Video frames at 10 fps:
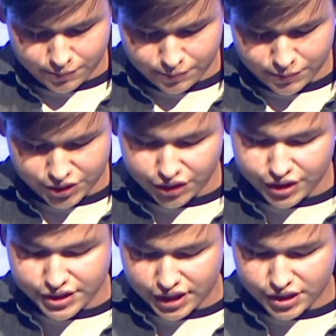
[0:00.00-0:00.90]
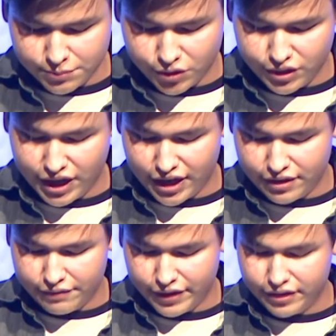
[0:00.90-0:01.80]
shared his testimony at an
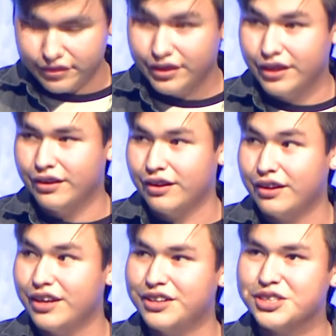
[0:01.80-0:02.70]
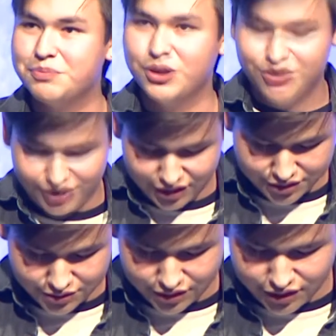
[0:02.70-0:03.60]
event in this building
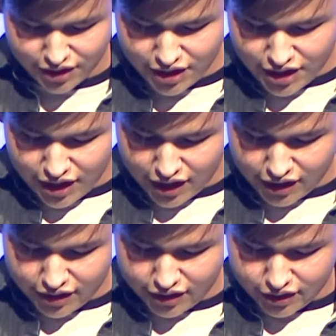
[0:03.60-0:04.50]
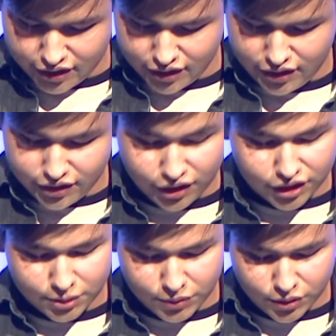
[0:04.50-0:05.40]
actually, and he
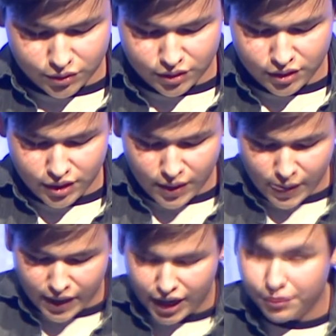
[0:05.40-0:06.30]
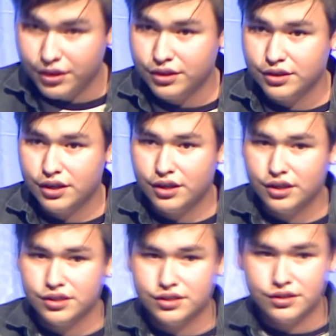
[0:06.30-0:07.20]
talked about how he
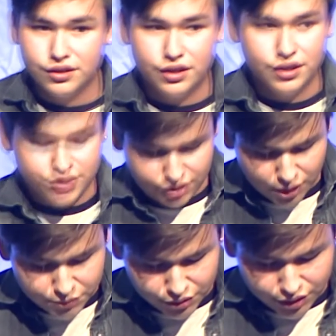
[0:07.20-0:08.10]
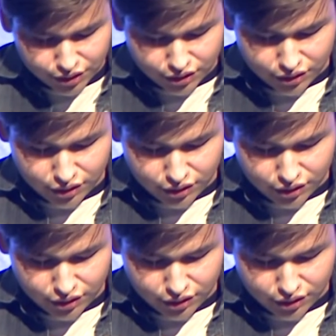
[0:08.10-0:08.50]
stopped drinking